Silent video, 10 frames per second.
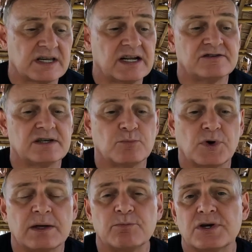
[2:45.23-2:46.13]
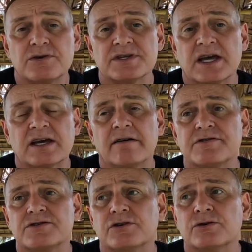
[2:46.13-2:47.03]
and I didn't mind because that
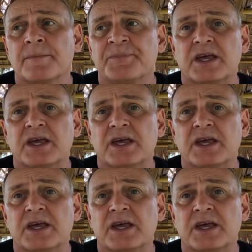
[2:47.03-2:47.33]
covers you